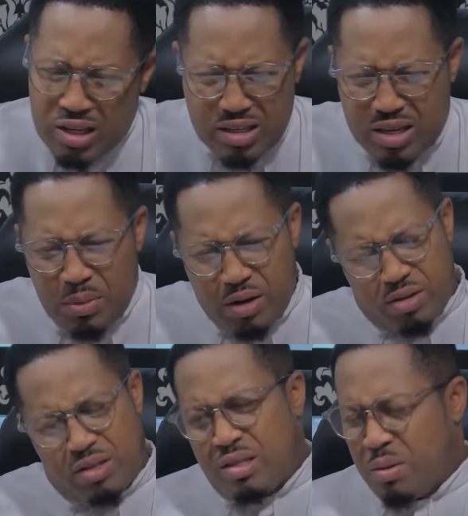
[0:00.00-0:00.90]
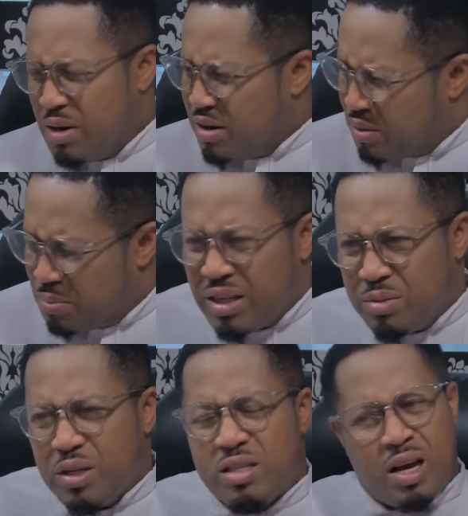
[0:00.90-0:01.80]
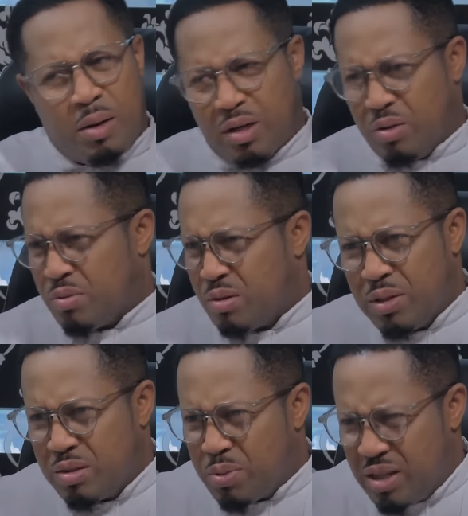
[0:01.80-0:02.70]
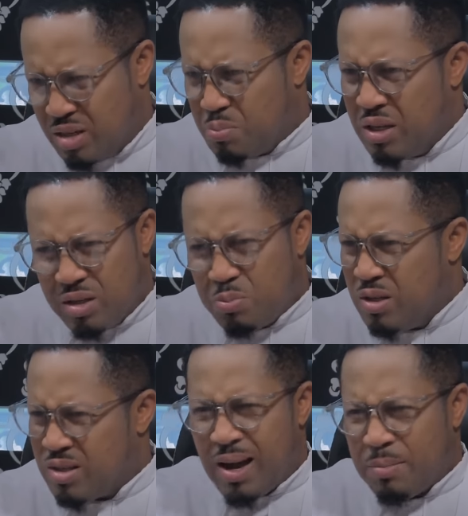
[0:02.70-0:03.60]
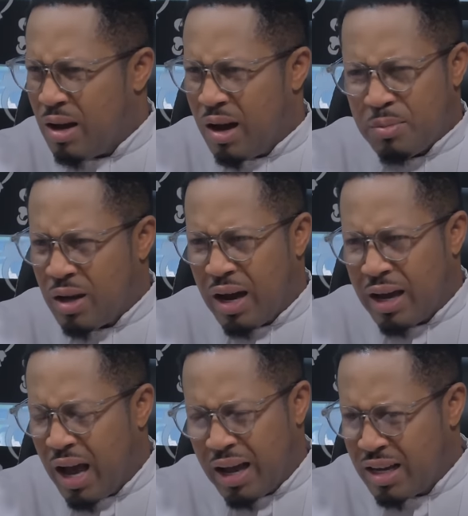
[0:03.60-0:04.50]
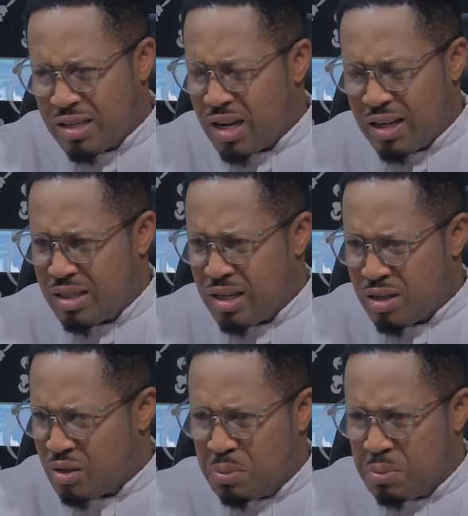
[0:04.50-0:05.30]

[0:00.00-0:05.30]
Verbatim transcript: Sister Mary, Sister Mary, please, please calm down. Please, please, please, please. I mean, I, mean, I, I can't stand tears,